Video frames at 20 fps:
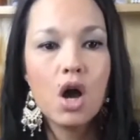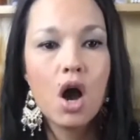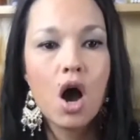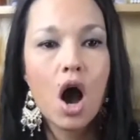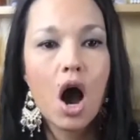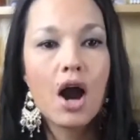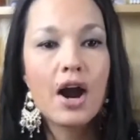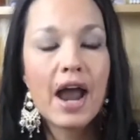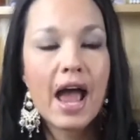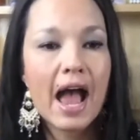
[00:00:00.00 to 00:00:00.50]

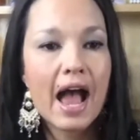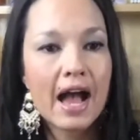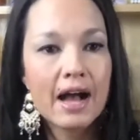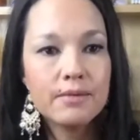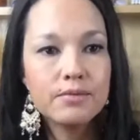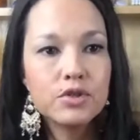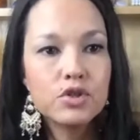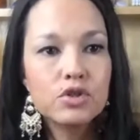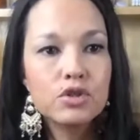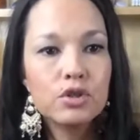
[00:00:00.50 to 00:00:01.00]
are
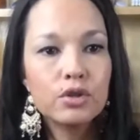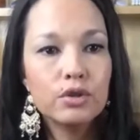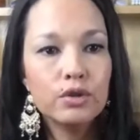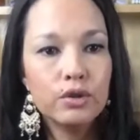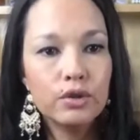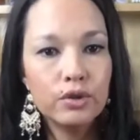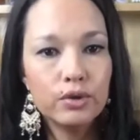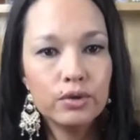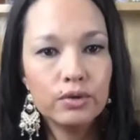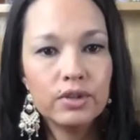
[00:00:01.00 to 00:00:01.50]

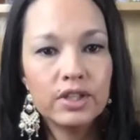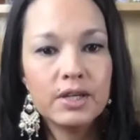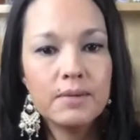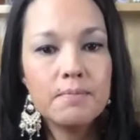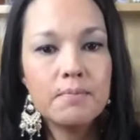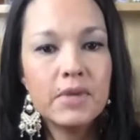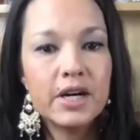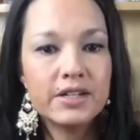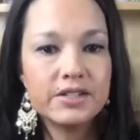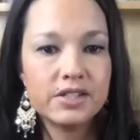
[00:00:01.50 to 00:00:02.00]
absolutely
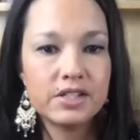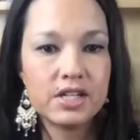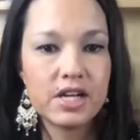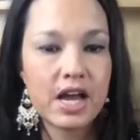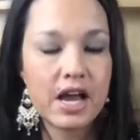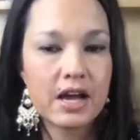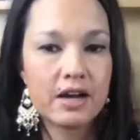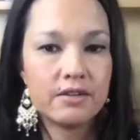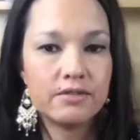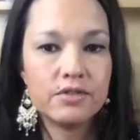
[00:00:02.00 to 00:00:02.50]
must
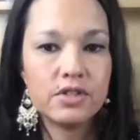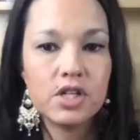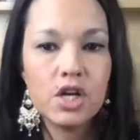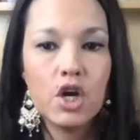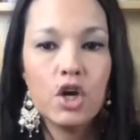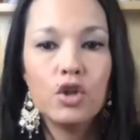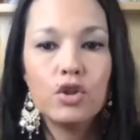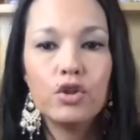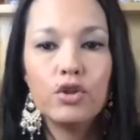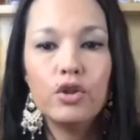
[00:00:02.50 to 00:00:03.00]
haves.
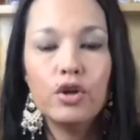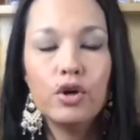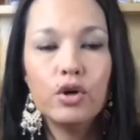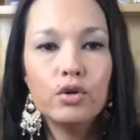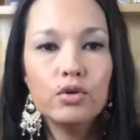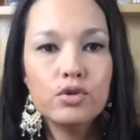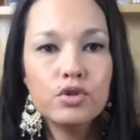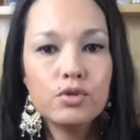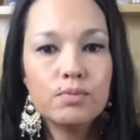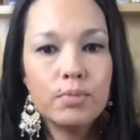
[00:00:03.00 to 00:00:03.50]

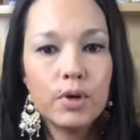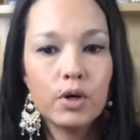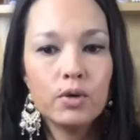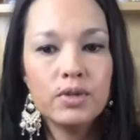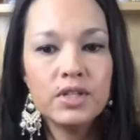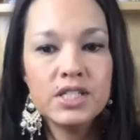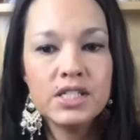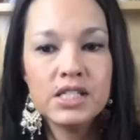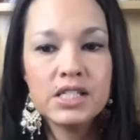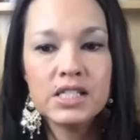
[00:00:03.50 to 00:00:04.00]
Those
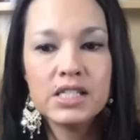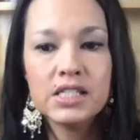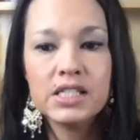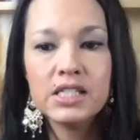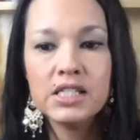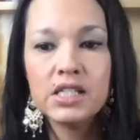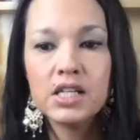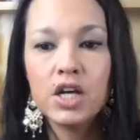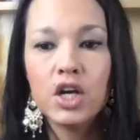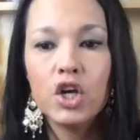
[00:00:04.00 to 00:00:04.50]

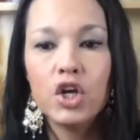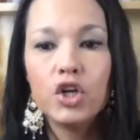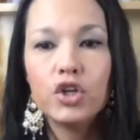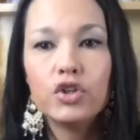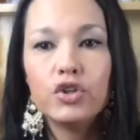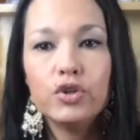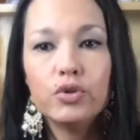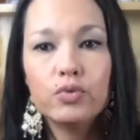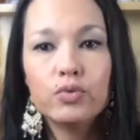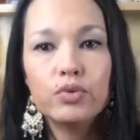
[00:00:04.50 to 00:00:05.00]
bonuses
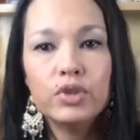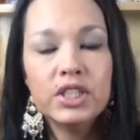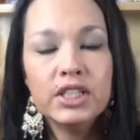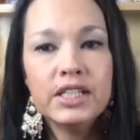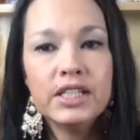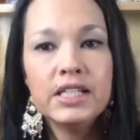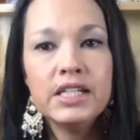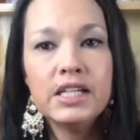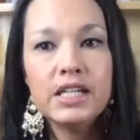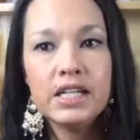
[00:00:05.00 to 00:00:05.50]
you really
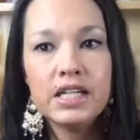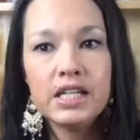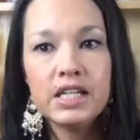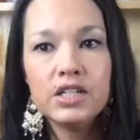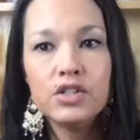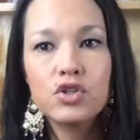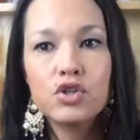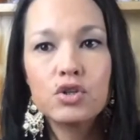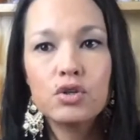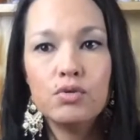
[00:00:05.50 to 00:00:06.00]
need
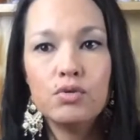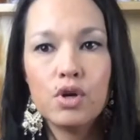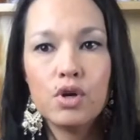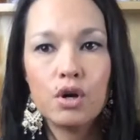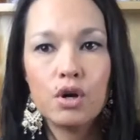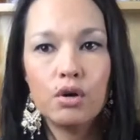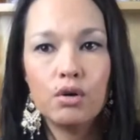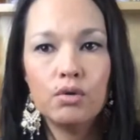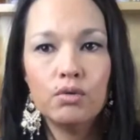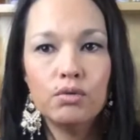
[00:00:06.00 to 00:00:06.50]
to
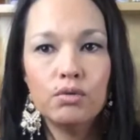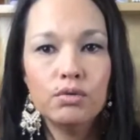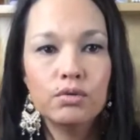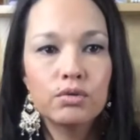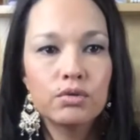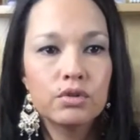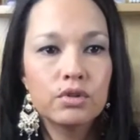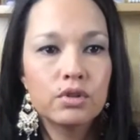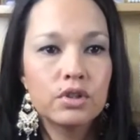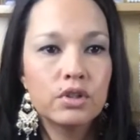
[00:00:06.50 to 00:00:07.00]
know
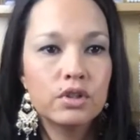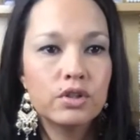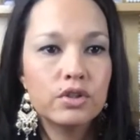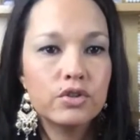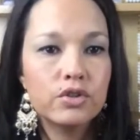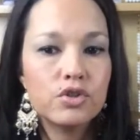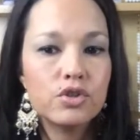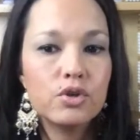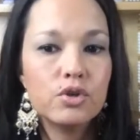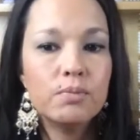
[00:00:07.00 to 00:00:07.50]

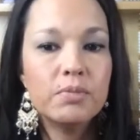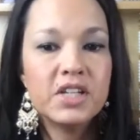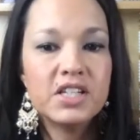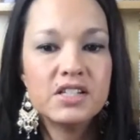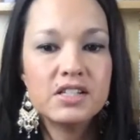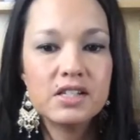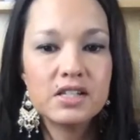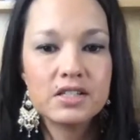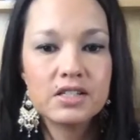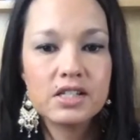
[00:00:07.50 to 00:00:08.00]
to be
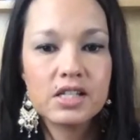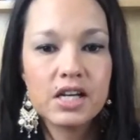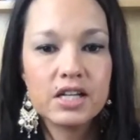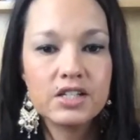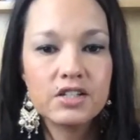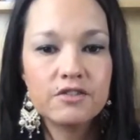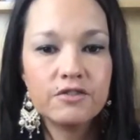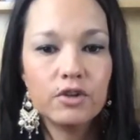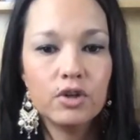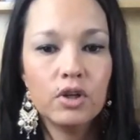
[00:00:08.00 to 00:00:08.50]

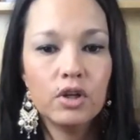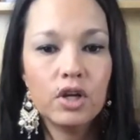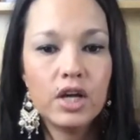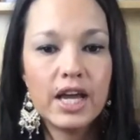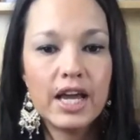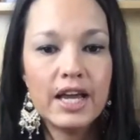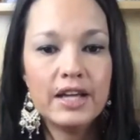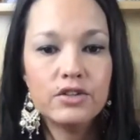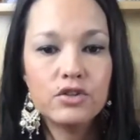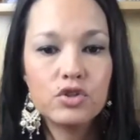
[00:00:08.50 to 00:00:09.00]
successful
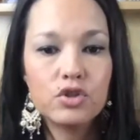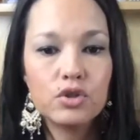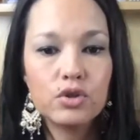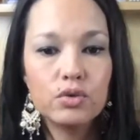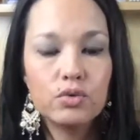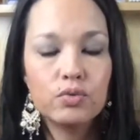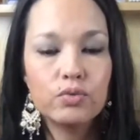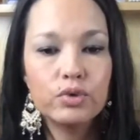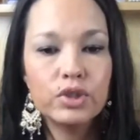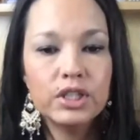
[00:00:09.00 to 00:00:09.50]
and to
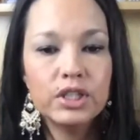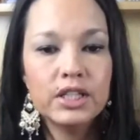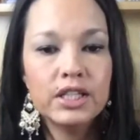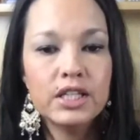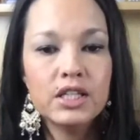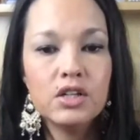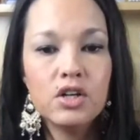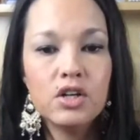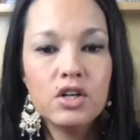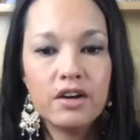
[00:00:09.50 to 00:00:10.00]
really
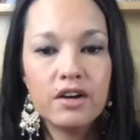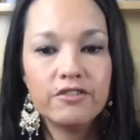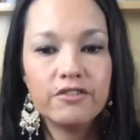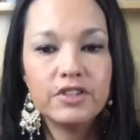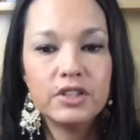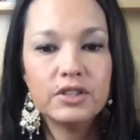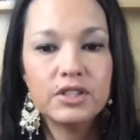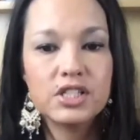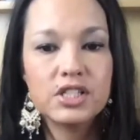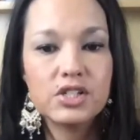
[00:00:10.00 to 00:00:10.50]
not
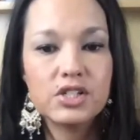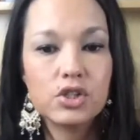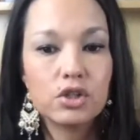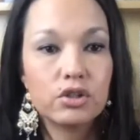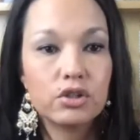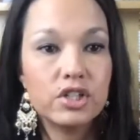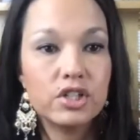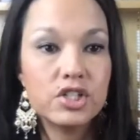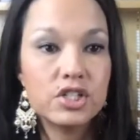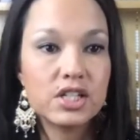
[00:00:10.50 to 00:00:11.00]
feel
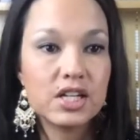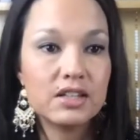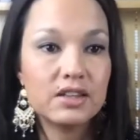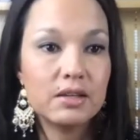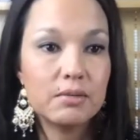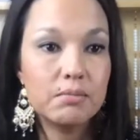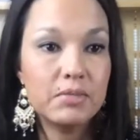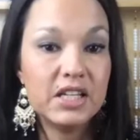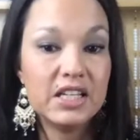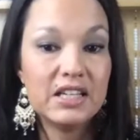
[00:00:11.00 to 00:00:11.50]
discouraged at the
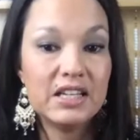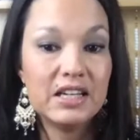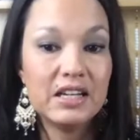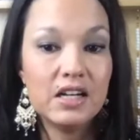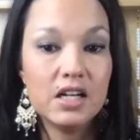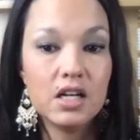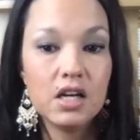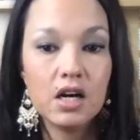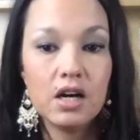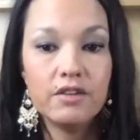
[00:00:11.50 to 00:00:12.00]

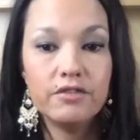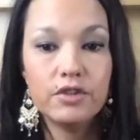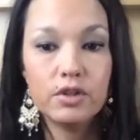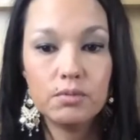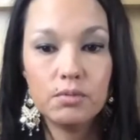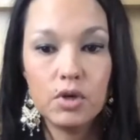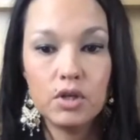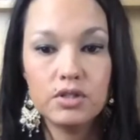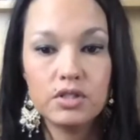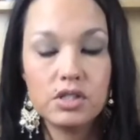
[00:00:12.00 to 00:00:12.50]
beginning of your
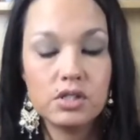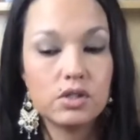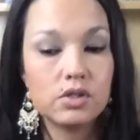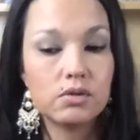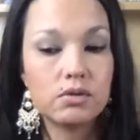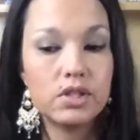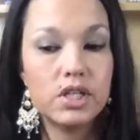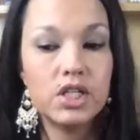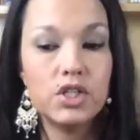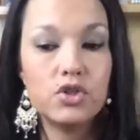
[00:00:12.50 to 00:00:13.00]

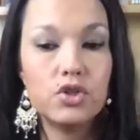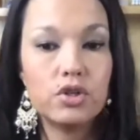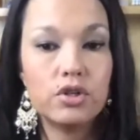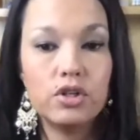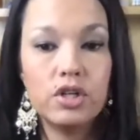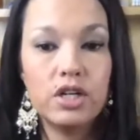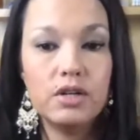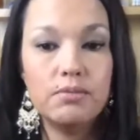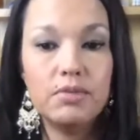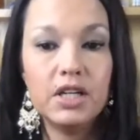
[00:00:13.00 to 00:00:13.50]
Montessori
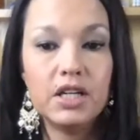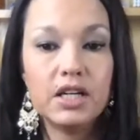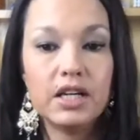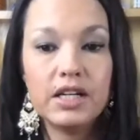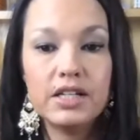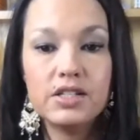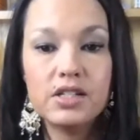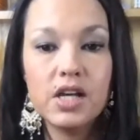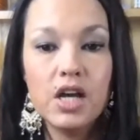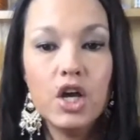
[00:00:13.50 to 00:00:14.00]
journey,
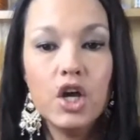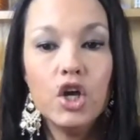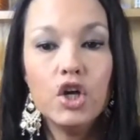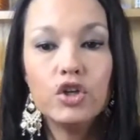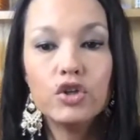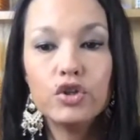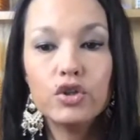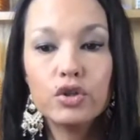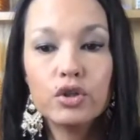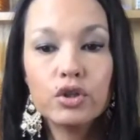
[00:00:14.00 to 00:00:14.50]
because
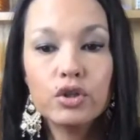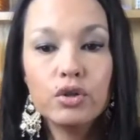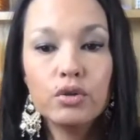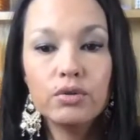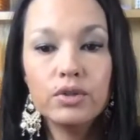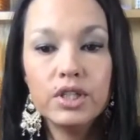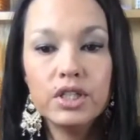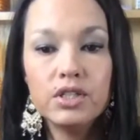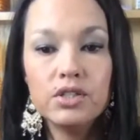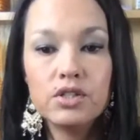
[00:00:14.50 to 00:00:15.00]
you're
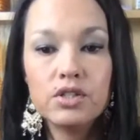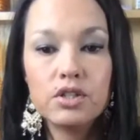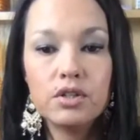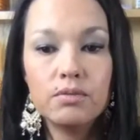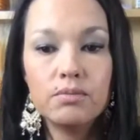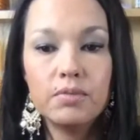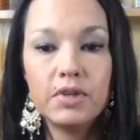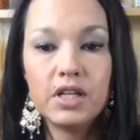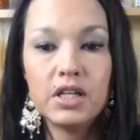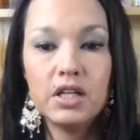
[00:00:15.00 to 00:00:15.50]
going to
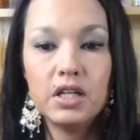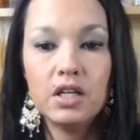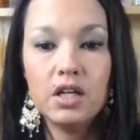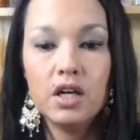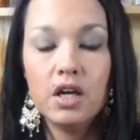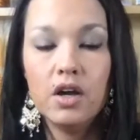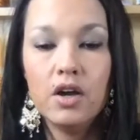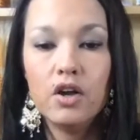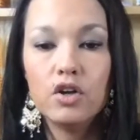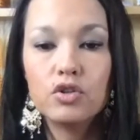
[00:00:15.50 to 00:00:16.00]
be
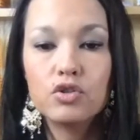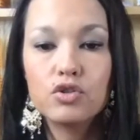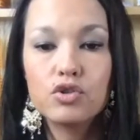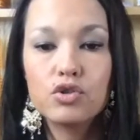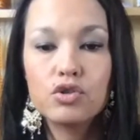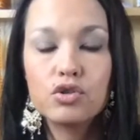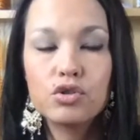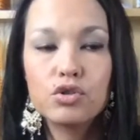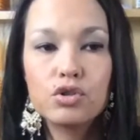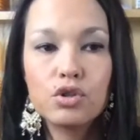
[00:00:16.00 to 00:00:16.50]

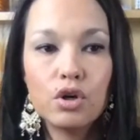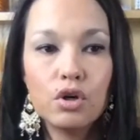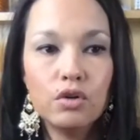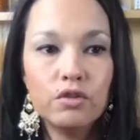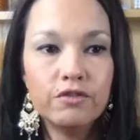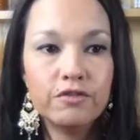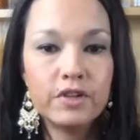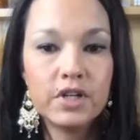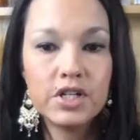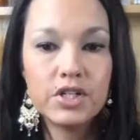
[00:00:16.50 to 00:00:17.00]
so
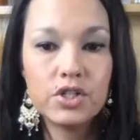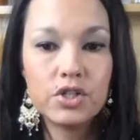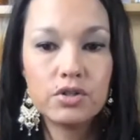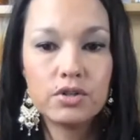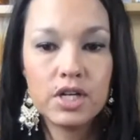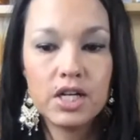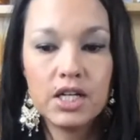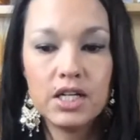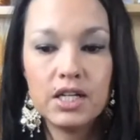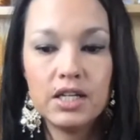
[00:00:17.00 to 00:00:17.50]

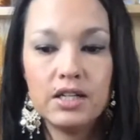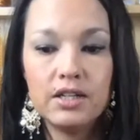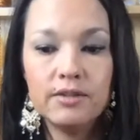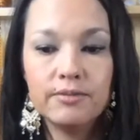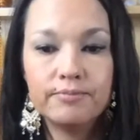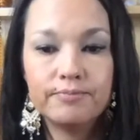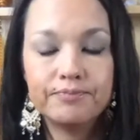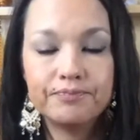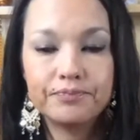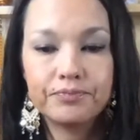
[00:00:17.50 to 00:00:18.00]
frustrated
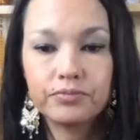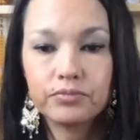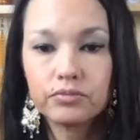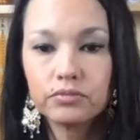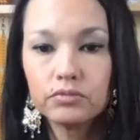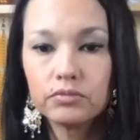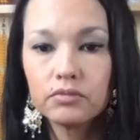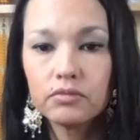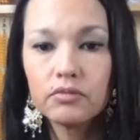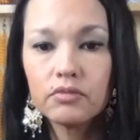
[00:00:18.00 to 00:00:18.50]

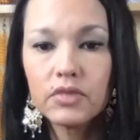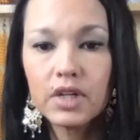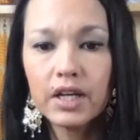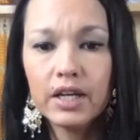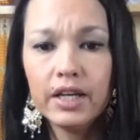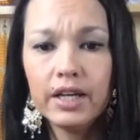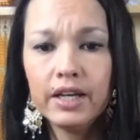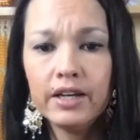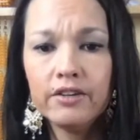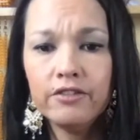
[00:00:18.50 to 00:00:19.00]

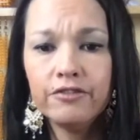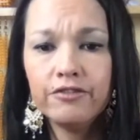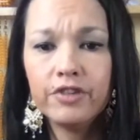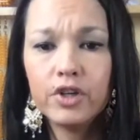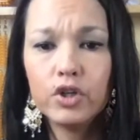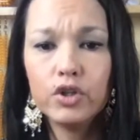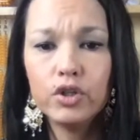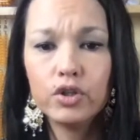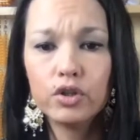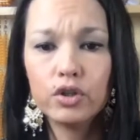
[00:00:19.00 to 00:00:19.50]
if
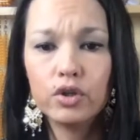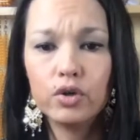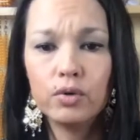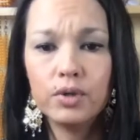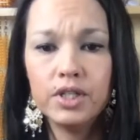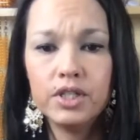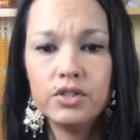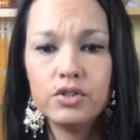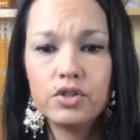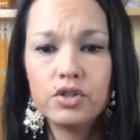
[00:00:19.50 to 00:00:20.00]
you're
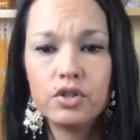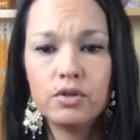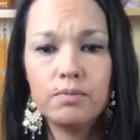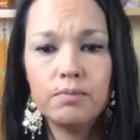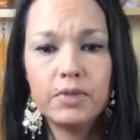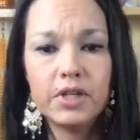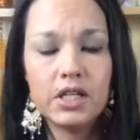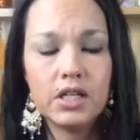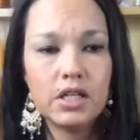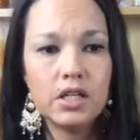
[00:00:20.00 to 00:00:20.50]
going to
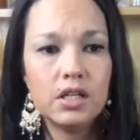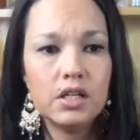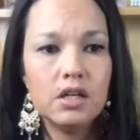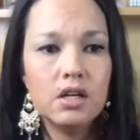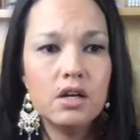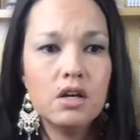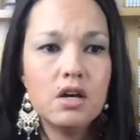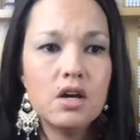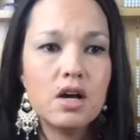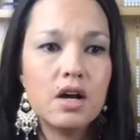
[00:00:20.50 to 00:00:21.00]
be
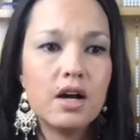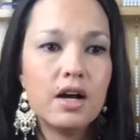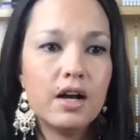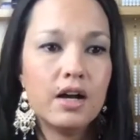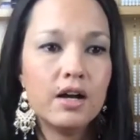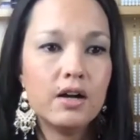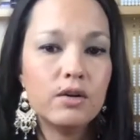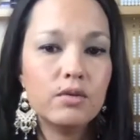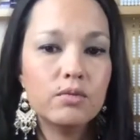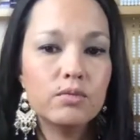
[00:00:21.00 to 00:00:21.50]

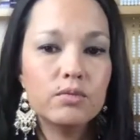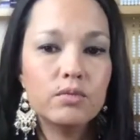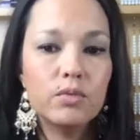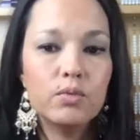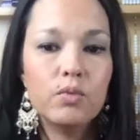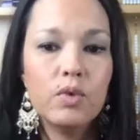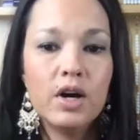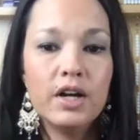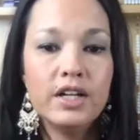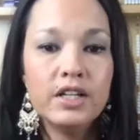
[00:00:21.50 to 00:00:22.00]

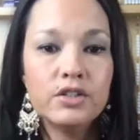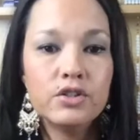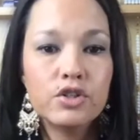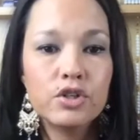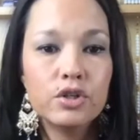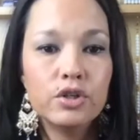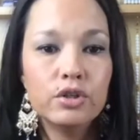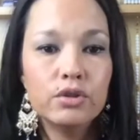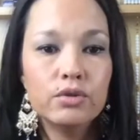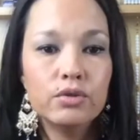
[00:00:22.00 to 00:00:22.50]
wanting
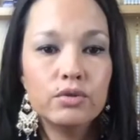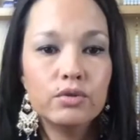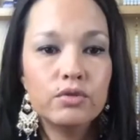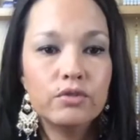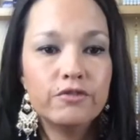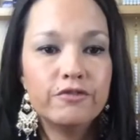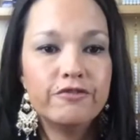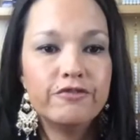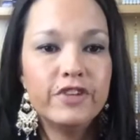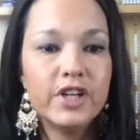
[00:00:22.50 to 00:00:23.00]
to
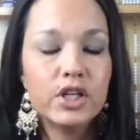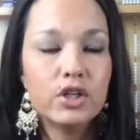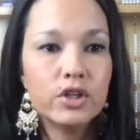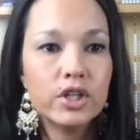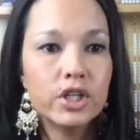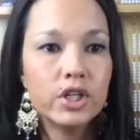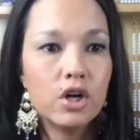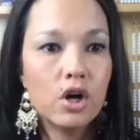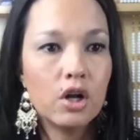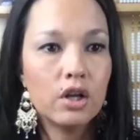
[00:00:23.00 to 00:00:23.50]
figure
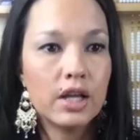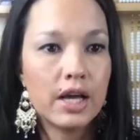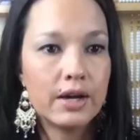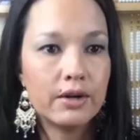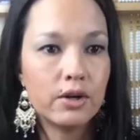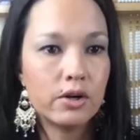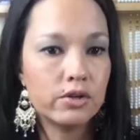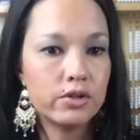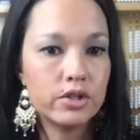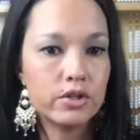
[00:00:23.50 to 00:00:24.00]
it all out
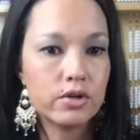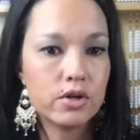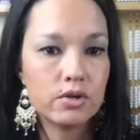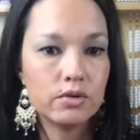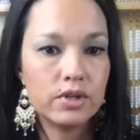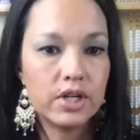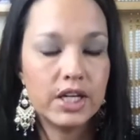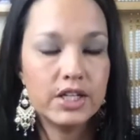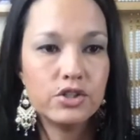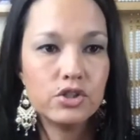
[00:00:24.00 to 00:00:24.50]
on your own.
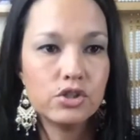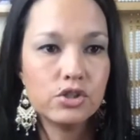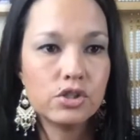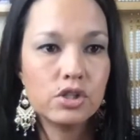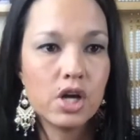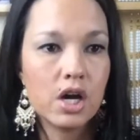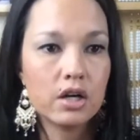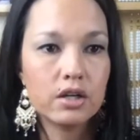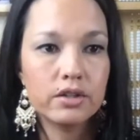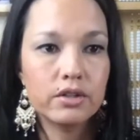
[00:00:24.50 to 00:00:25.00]
It's just
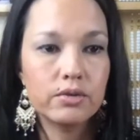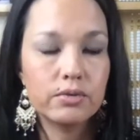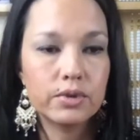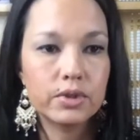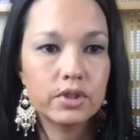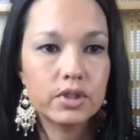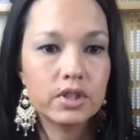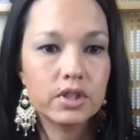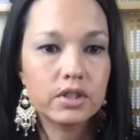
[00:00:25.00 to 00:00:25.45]
not going to work.